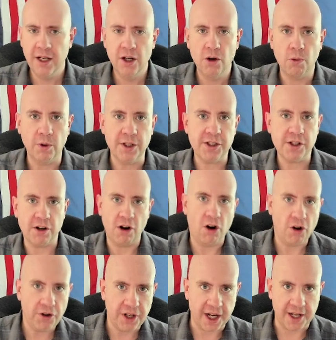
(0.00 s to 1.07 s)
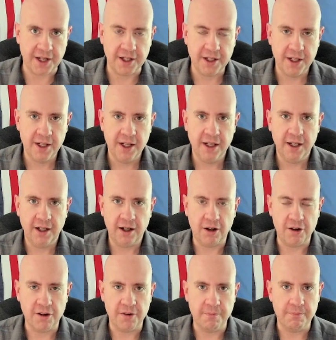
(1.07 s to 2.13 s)
Once they're all done,
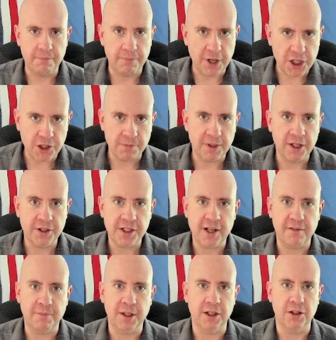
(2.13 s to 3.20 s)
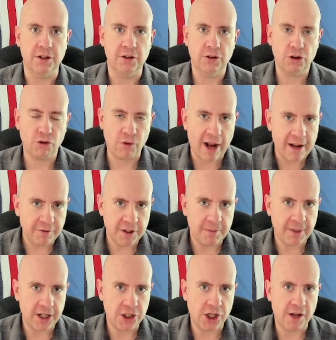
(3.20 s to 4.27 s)
all the budget bills have been
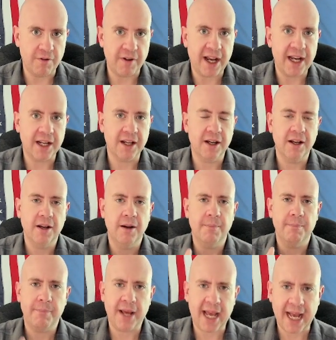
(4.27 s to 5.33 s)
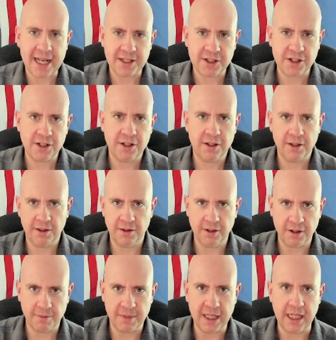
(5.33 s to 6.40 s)
crafted by JFAC, passed the
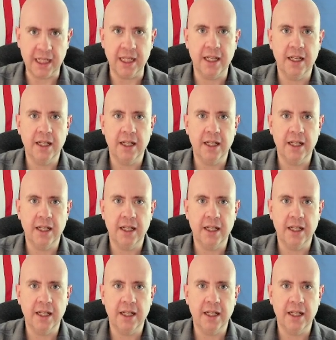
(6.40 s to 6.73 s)
committee,